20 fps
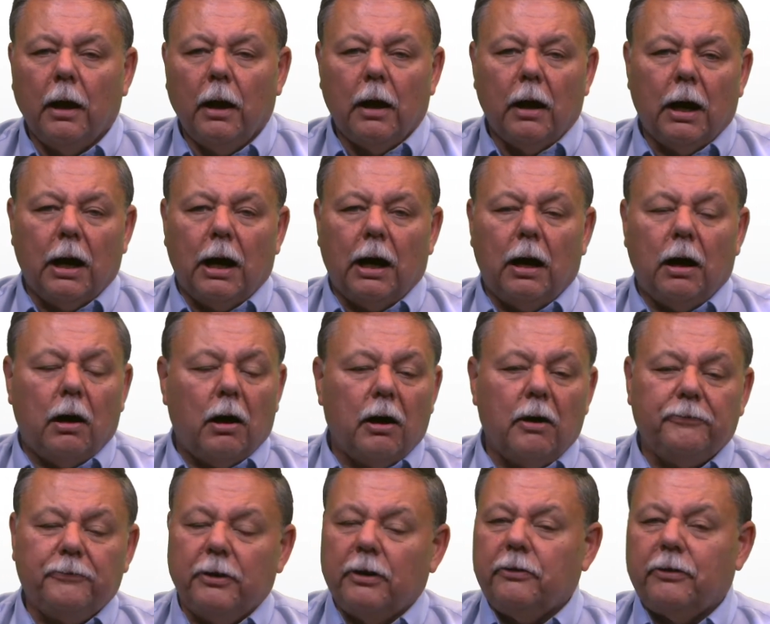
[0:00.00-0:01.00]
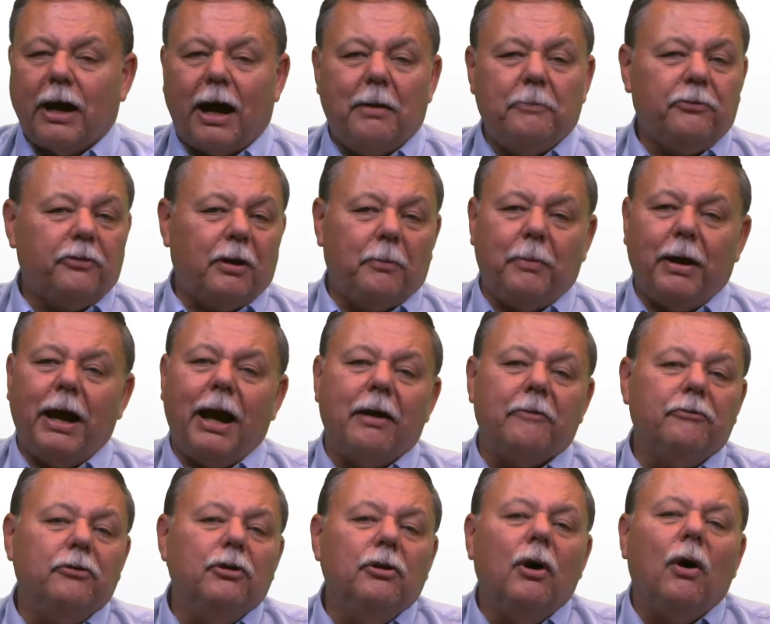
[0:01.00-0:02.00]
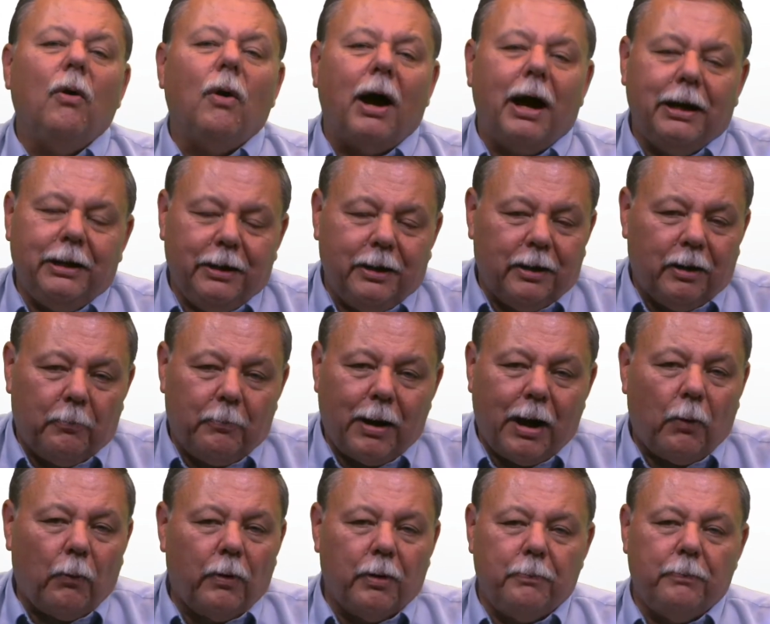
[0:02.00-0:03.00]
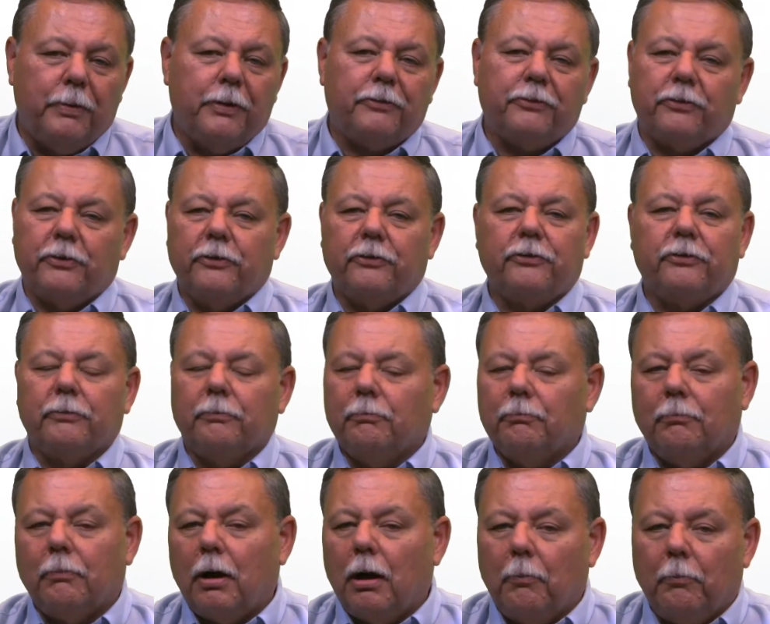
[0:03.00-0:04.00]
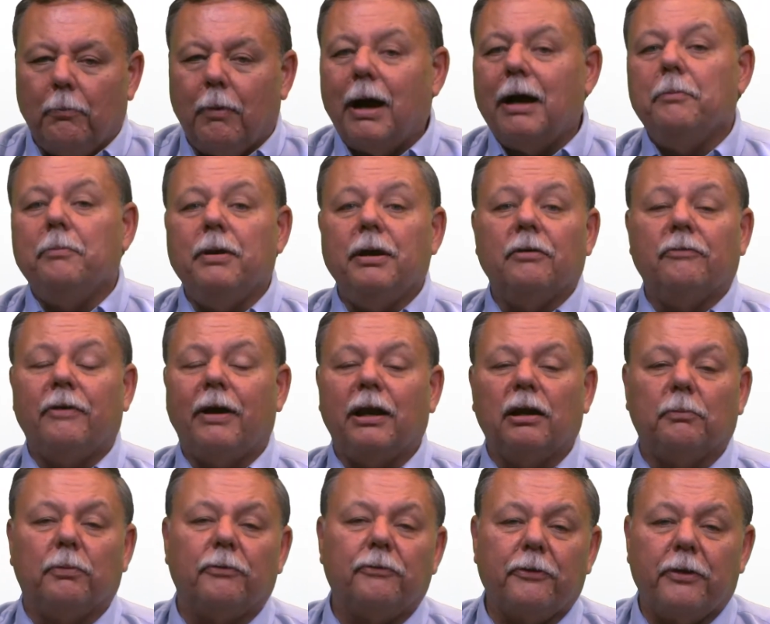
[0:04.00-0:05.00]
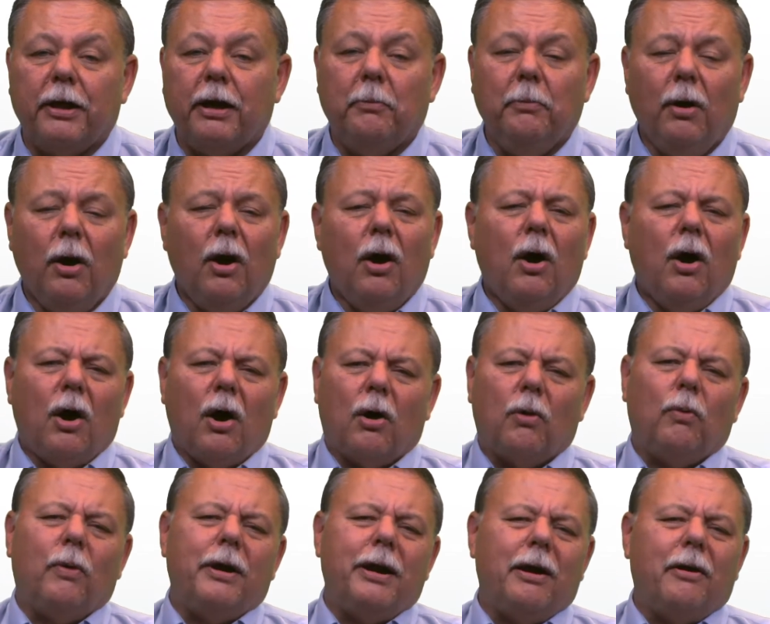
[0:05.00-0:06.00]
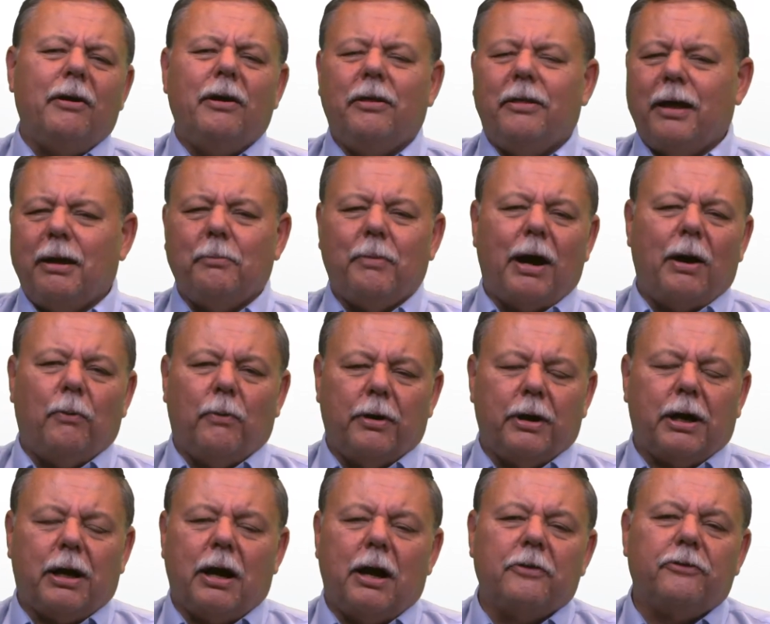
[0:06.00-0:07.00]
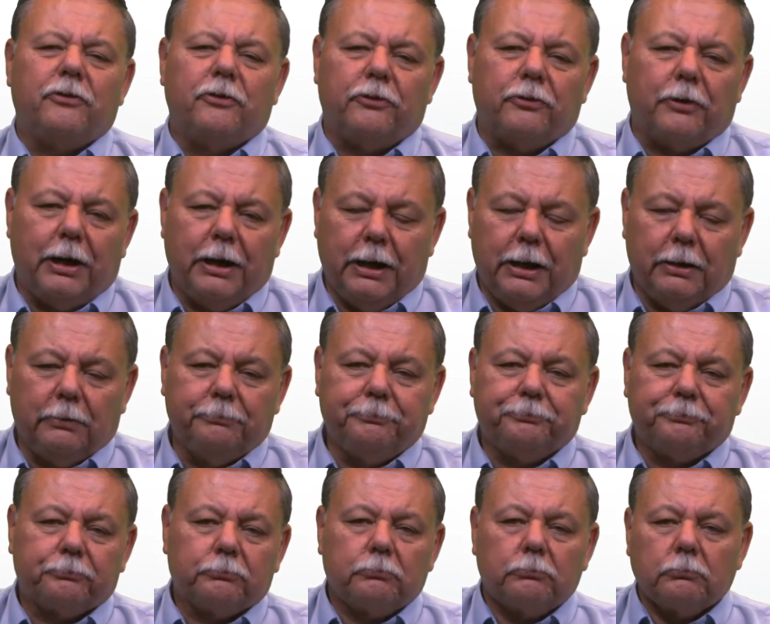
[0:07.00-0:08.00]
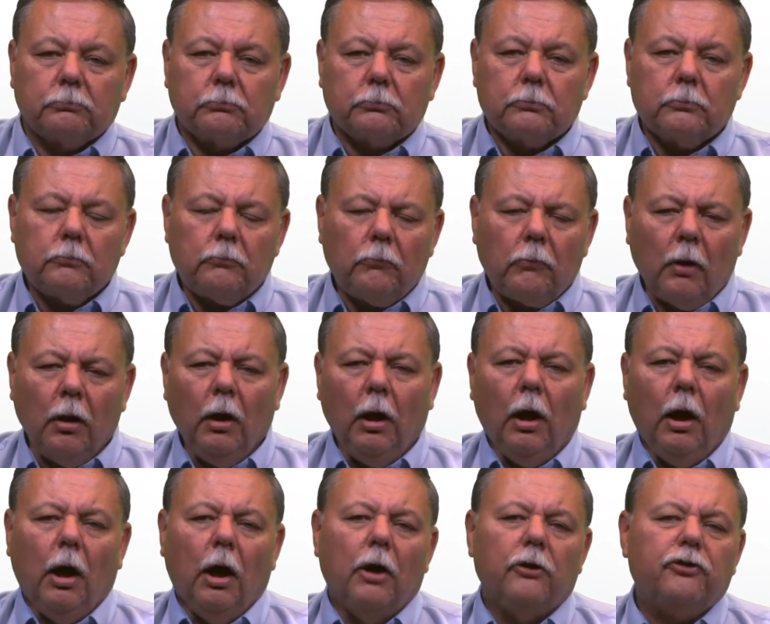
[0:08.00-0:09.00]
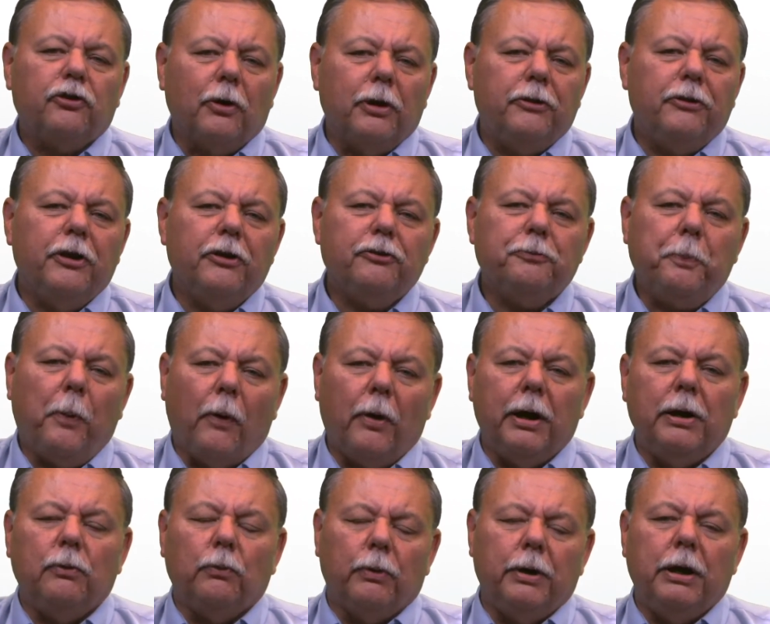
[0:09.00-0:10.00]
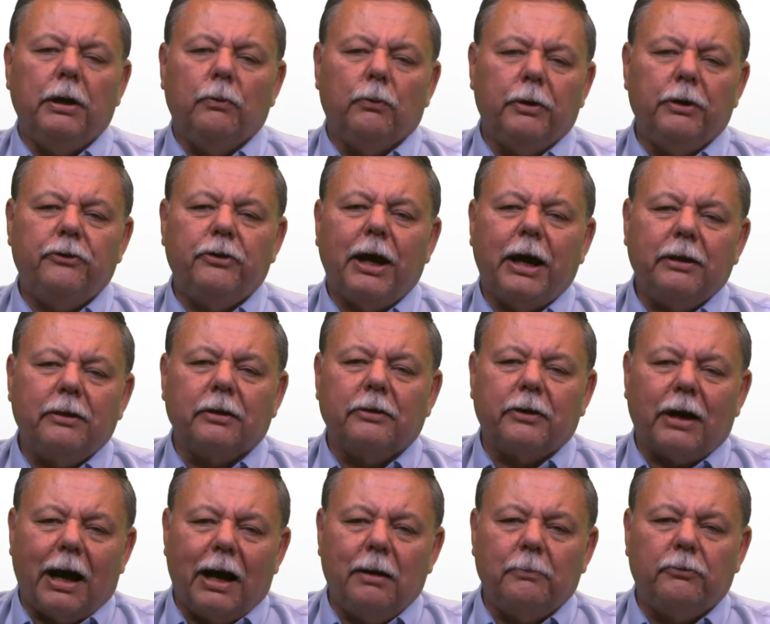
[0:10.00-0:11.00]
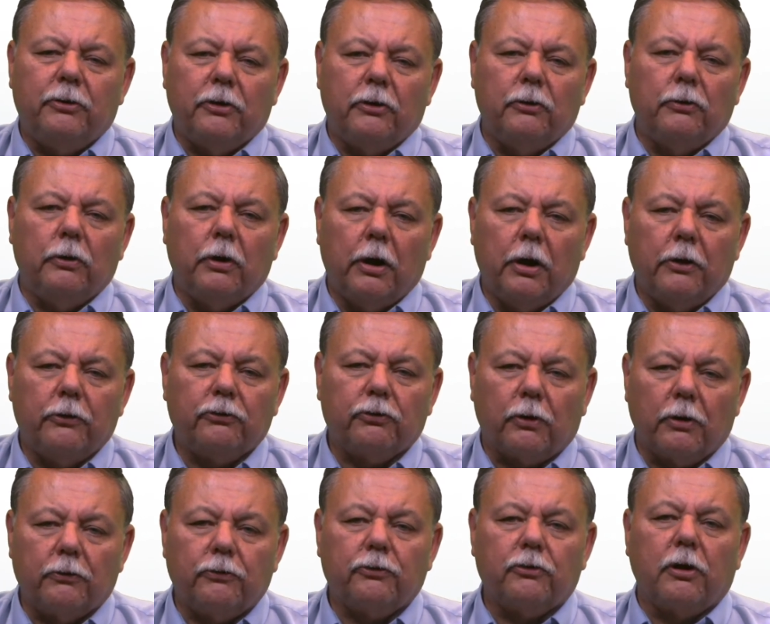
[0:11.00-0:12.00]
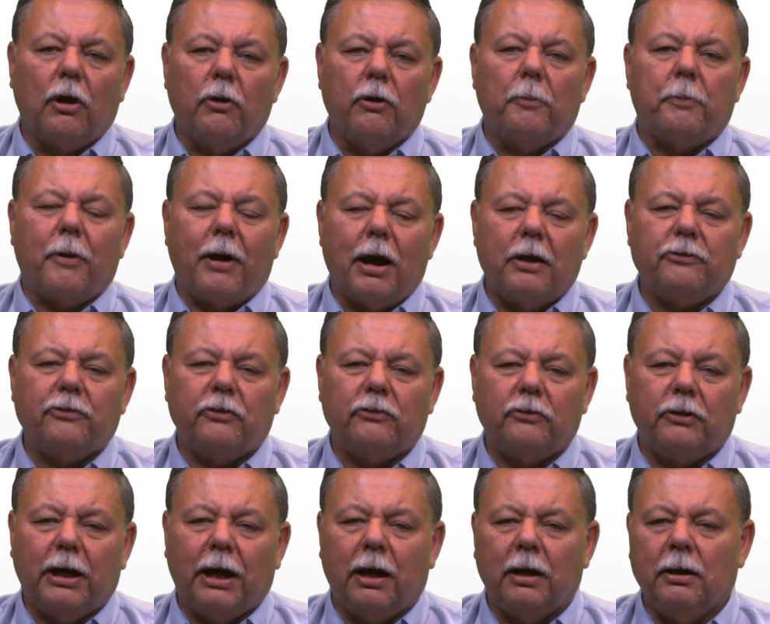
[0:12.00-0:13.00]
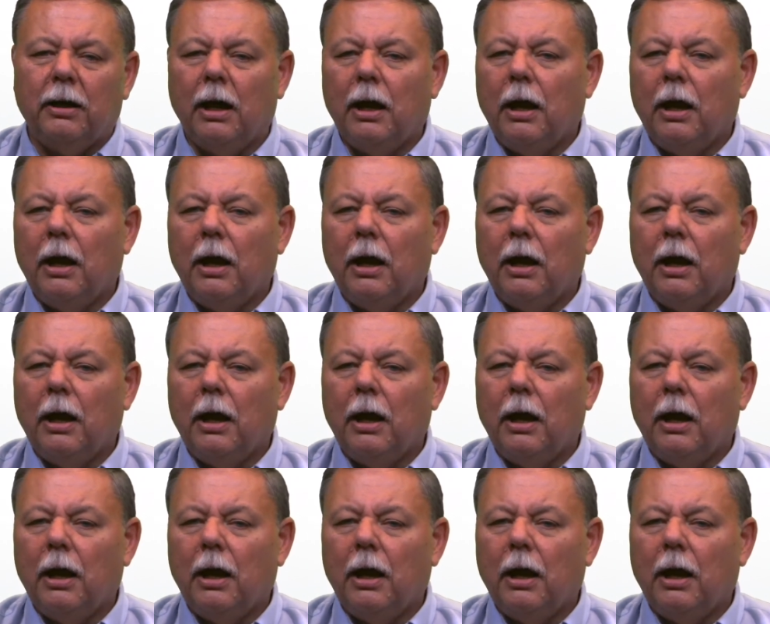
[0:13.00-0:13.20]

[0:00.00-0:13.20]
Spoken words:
Oftentimes they may have no idea about what business might be available for them or what area they might want to concentrate in. So at this point, we take the time to sort of slow the process down